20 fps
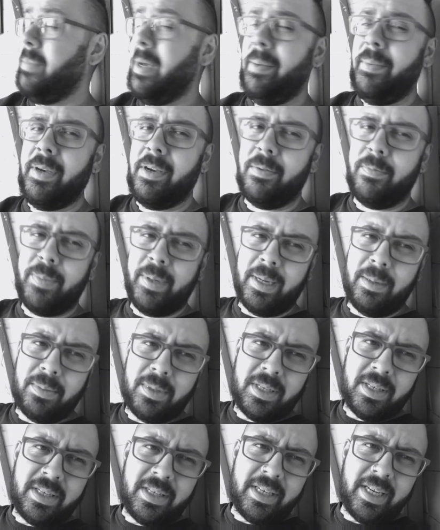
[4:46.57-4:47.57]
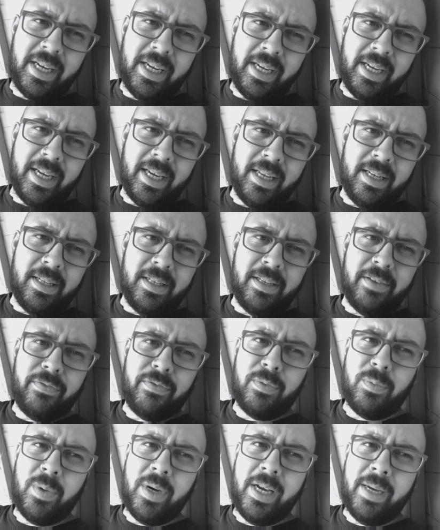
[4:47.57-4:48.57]
Maybe I'll be able to sing it in a
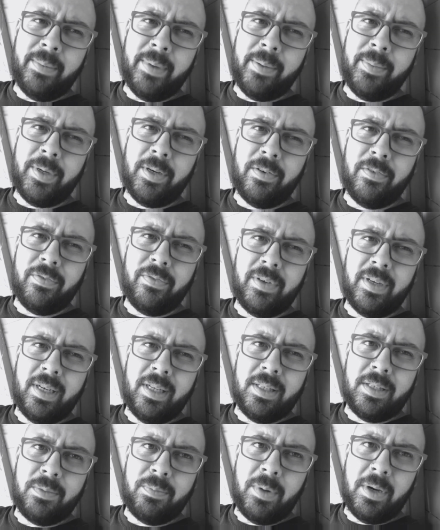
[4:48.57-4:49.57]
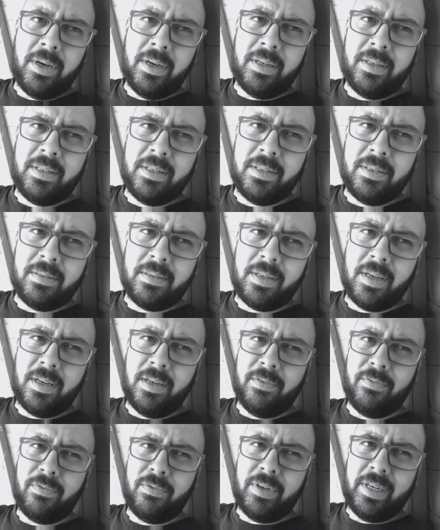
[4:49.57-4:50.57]
different way. Maybe I'll feel inspired to
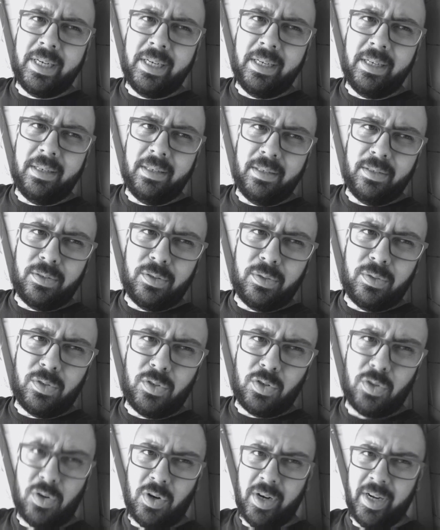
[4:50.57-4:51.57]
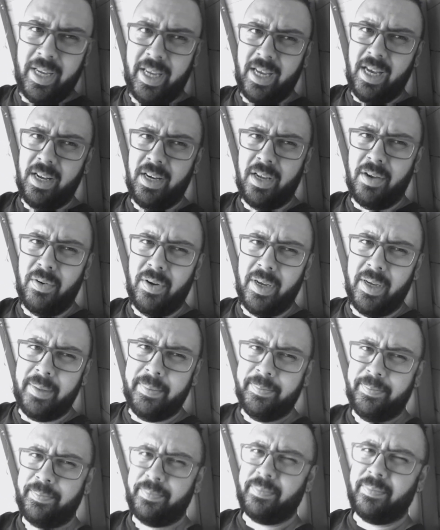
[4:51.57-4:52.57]
kind of try it. I don't know.
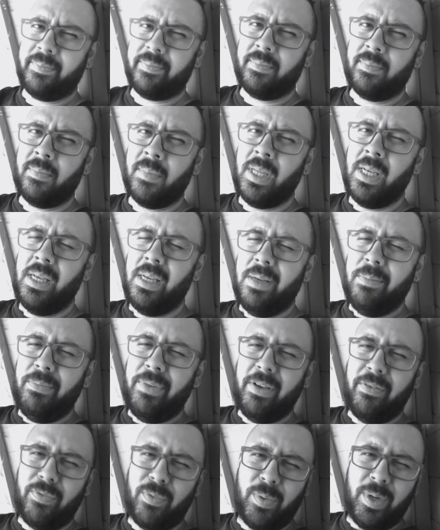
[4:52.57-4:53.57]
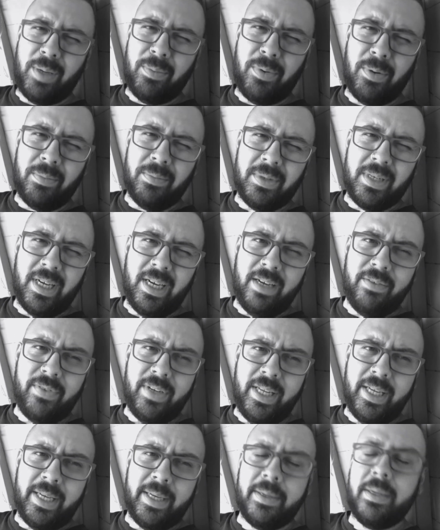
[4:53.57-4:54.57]
Bit of a weird problem to have,
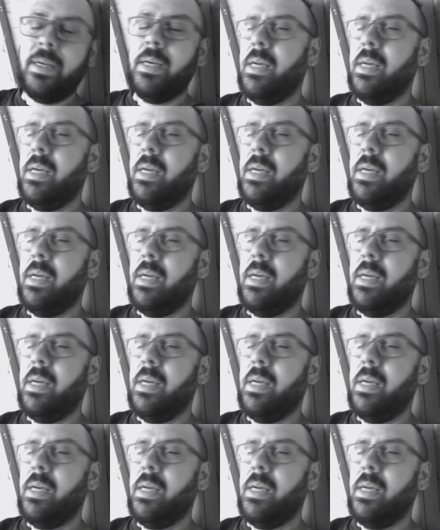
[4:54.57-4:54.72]
isn't it?